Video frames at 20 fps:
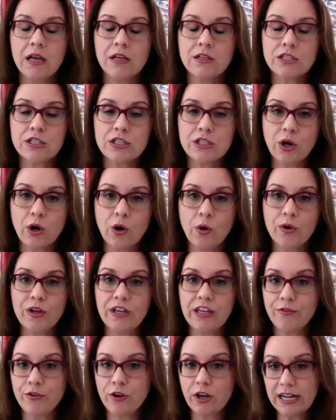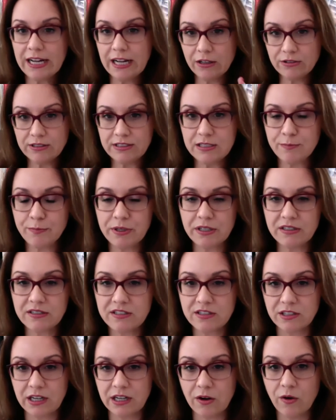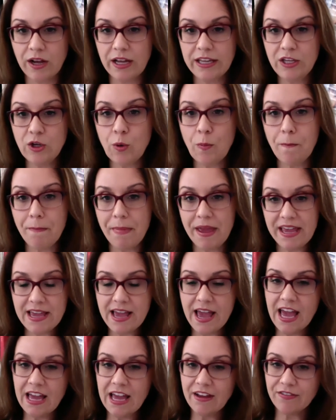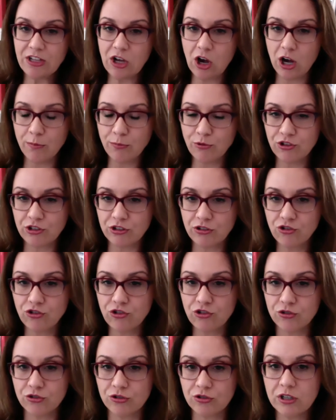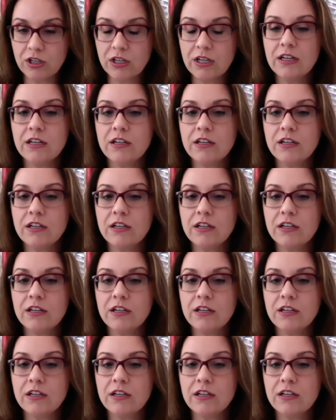So if your account is personal, you may have the option to